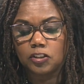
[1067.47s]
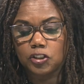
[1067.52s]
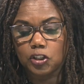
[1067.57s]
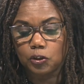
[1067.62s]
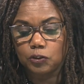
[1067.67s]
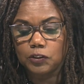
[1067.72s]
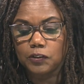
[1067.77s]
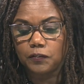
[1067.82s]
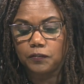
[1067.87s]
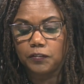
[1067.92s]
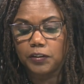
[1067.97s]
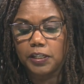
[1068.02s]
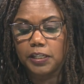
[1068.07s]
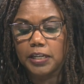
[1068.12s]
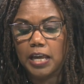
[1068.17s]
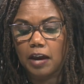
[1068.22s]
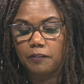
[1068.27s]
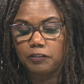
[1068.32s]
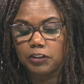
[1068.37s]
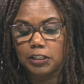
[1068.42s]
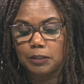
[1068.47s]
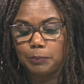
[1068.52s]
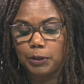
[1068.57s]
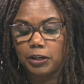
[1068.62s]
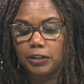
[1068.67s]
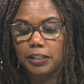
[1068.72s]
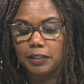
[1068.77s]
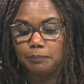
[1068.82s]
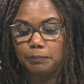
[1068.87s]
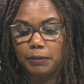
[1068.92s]
Josephine, African
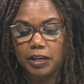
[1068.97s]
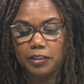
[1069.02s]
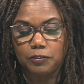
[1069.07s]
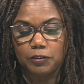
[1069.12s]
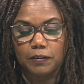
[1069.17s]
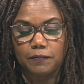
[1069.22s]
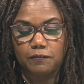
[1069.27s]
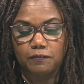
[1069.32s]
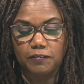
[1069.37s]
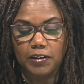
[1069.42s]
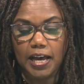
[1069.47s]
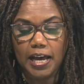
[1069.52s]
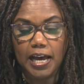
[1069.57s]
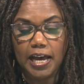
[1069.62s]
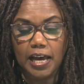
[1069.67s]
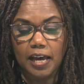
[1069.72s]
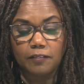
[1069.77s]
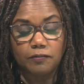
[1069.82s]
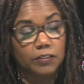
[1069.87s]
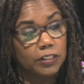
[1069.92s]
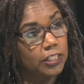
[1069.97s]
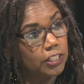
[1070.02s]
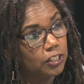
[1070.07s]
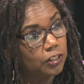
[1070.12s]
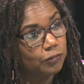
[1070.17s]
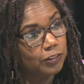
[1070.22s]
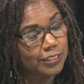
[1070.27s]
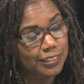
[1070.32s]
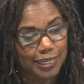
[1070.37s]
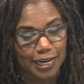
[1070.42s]
American mother of five, near
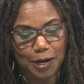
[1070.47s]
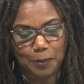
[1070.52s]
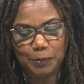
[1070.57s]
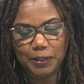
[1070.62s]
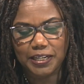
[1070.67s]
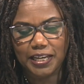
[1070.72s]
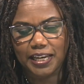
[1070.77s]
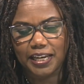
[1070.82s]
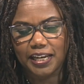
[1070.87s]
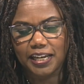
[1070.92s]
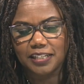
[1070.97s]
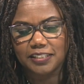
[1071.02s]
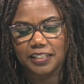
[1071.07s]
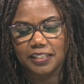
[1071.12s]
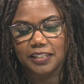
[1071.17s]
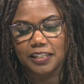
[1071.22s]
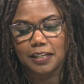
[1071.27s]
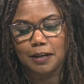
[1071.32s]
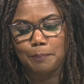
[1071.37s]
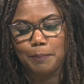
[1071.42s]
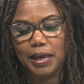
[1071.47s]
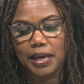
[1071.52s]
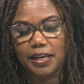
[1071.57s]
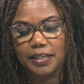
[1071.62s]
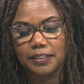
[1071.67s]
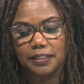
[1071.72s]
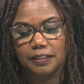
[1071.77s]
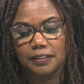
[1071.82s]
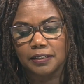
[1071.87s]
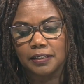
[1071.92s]
retirement age, and then
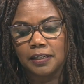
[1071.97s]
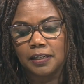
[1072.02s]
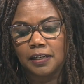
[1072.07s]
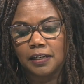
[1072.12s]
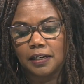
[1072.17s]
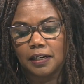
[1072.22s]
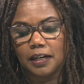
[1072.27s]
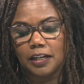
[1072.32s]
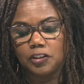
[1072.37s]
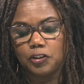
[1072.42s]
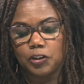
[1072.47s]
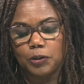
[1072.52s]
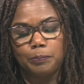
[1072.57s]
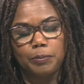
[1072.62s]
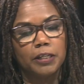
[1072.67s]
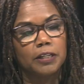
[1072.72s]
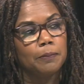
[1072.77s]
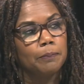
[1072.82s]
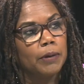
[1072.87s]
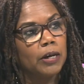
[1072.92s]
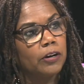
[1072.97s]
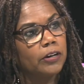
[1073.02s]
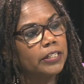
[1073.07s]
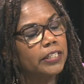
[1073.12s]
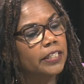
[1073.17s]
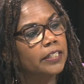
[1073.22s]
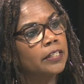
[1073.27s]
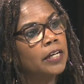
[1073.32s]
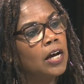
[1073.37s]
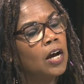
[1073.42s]
Amanda a European
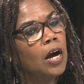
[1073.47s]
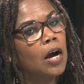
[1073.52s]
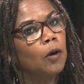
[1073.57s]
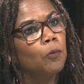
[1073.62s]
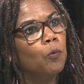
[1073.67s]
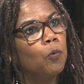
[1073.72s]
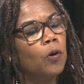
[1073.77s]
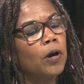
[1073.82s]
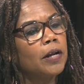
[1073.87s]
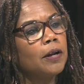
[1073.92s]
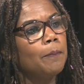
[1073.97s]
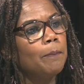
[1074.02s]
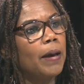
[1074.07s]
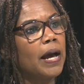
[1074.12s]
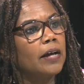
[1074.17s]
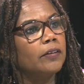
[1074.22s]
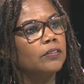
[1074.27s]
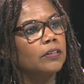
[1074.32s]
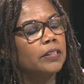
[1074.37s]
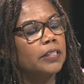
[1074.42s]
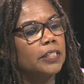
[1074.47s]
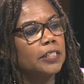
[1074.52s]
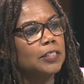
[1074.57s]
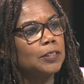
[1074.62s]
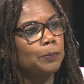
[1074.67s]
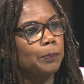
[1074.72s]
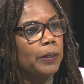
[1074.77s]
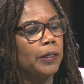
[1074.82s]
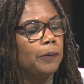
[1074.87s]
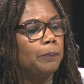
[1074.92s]
American. What about
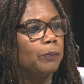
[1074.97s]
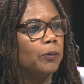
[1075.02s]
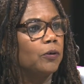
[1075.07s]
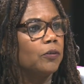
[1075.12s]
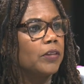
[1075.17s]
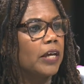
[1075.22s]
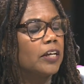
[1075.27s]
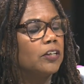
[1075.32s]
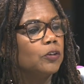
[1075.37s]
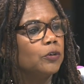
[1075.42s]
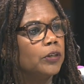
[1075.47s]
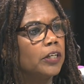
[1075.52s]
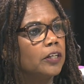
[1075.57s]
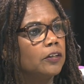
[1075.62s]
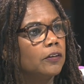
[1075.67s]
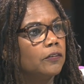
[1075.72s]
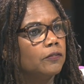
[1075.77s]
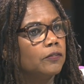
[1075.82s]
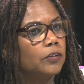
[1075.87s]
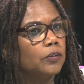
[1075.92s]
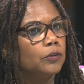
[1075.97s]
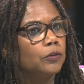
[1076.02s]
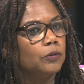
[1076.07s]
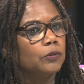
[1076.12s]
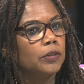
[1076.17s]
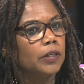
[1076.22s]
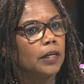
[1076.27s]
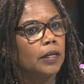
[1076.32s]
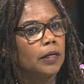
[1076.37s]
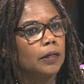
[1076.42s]
these people that you
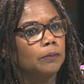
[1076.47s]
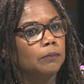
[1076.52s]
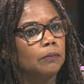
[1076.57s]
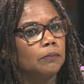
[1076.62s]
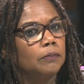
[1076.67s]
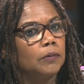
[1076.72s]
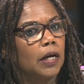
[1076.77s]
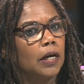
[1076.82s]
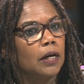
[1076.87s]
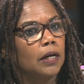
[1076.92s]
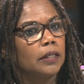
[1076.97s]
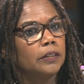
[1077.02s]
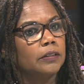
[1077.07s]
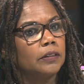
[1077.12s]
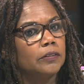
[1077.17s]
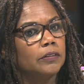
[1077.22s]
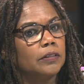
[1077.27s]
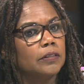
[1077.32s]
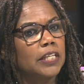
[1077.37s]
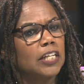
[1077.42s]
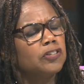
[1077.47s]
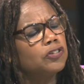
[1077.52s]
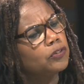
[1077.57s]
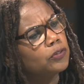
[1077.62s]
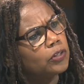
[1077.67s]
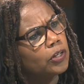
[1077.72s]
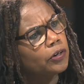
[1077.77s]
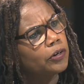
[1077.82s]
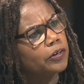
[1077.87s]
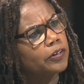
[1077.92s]
interviewed um, uh, that you
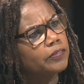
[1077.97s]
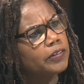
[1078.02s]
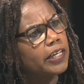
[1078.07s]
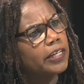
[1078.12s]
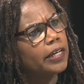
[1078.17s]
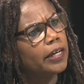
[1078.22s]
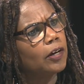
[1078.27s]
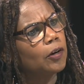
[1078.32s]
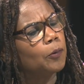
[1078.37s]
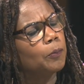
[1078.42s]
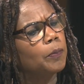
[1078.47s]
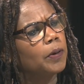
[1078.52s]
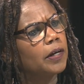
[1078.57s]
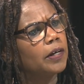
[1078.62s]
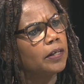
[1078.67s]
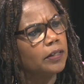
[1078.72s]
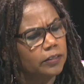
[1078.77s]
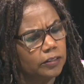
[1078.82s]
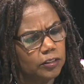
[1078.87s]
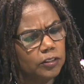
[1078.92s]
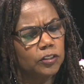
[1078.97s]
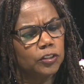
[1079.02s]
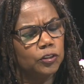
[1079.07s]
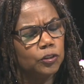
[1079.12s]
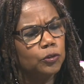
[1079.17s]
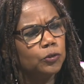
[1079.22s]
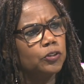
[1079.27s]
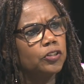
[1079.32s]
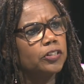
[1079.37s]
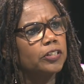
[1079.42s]
learned that help
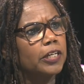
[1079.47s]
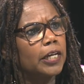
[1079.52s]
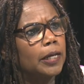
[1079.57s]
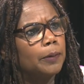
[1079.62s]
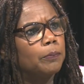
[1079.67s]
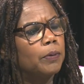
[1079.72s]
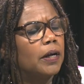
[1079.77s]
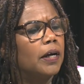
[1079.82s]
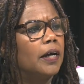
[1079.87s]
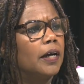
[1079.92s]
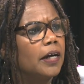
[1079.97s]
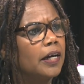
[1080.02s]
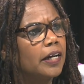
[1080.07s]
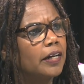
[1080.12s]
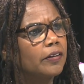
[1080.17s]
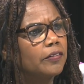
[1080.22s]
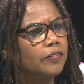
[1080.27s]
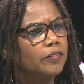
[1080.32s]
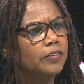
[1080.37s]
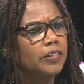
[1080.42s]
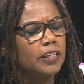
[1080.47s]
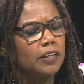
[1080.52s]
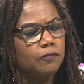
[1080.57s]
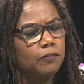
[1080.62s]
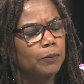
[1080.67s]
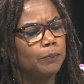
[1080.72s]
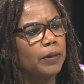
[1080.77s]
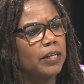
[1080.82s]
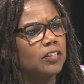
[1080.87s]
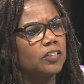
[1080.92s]
you shape uh, the
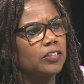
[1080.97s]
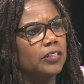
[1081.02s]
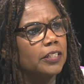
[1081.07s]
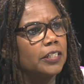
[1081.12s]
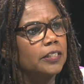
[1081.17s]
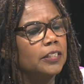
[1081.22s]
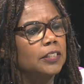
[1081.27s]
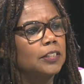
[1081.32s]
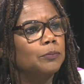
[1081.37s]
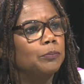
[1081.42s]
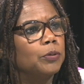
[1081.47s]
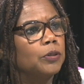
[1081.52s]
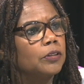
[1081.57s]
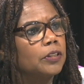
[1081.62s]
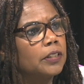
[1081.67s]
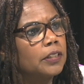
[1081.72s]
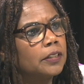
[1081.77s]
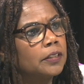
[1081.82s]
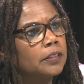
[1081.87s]
information in this book?